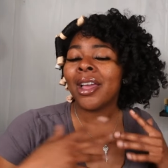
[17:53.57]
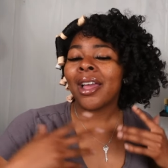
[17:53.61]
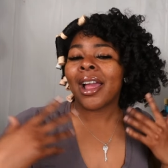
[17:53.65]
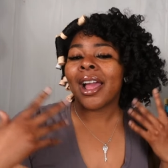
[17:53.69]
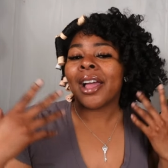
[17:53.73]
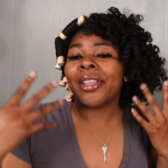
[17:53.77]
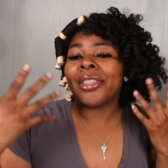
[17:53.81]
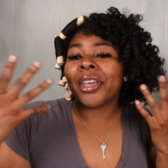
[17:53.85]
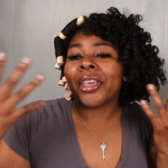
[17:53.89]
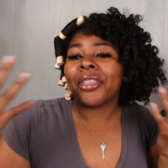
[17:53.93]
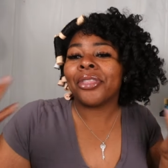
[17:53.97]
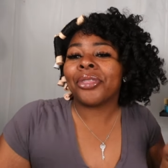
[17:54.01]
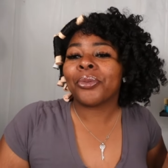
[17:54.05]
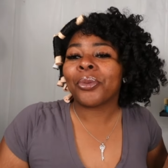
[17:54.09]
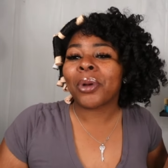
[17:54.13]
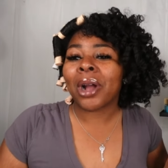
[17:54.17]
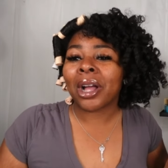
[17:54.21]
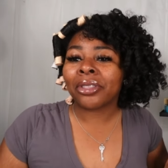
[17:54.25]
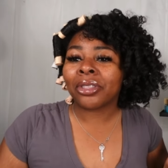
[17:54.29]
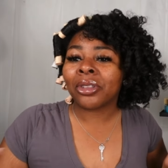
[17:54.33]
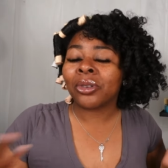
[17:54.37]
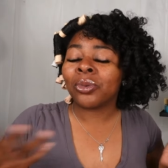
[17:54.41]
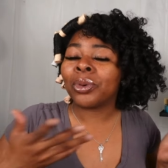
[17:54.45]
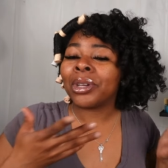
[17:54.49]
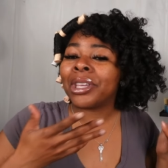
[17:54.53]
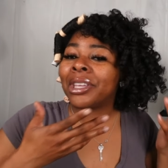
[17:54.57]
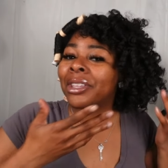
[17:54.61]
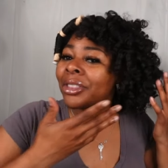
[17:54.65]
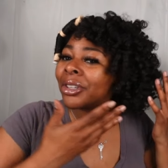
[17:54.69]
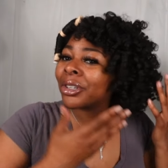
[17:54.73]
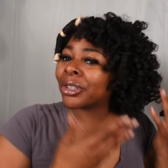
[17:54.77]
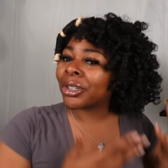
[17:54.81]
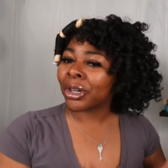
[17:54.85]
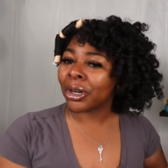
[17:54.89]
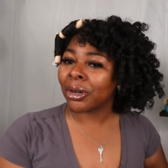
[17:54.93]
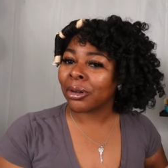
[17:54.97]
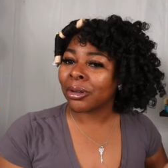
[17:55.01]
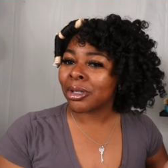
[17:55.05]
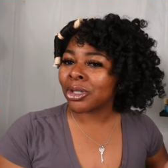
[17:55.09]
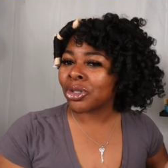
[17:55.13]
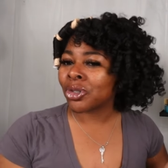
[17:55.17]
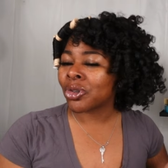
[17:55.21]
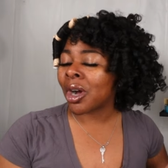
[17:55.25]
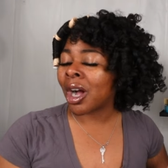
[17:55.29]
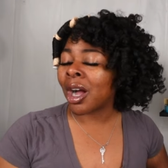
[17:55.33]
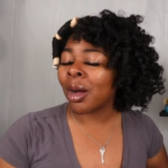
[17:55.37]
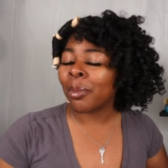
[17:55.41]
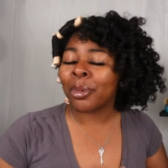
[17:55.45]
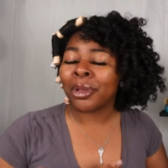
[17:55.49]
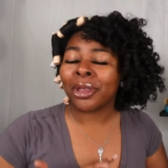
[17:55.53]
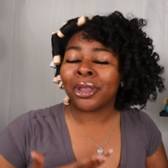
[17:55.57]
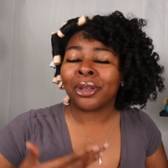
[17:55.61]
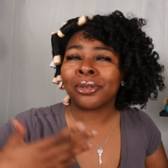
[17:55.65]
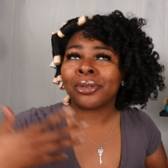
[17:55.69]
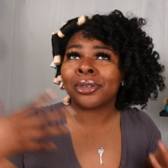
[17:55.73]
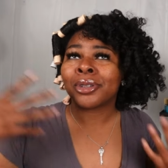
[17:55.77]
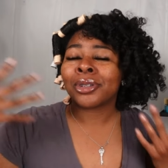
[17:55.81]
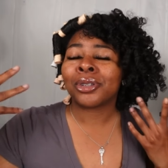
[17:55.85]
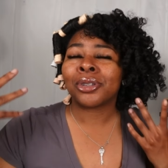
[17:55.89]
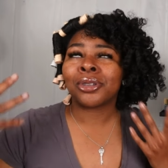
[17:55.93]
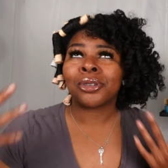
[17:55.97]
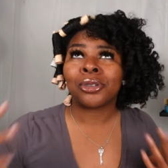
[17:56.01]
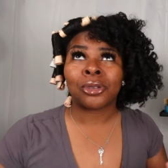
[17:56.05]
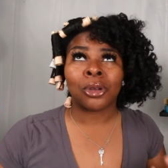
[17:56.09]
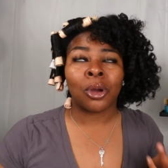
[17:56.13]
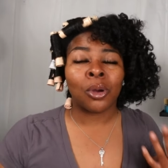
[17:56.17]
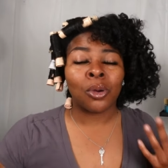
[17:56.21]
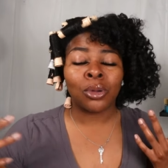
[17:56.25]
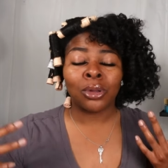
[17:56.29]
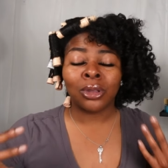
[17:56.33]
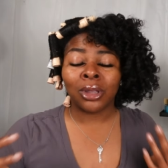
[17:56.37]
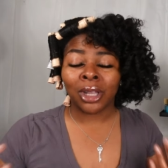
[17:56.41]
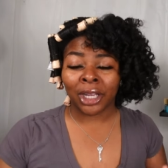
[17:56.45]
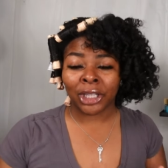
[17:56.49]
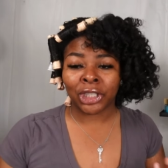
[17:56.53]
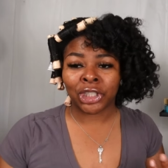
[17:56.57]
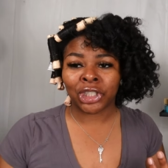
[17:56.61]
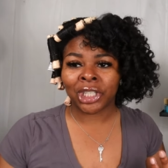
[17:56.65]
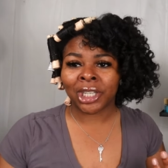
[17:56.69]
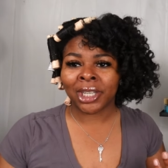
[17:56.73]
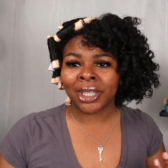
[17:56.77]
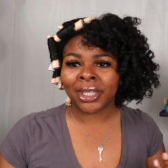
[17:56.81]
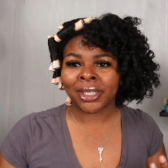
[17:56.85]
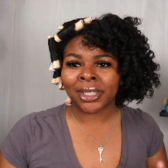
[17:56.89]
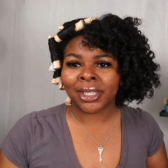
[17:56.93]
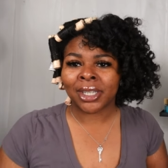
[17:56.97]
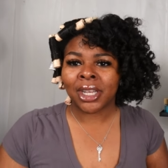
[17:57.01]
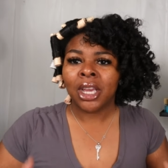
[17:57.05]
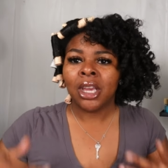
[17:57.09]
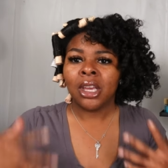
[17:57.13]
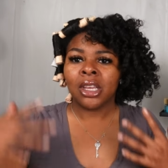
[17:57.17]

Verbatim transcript: and then throughout the week the curls drop and they're just so luscious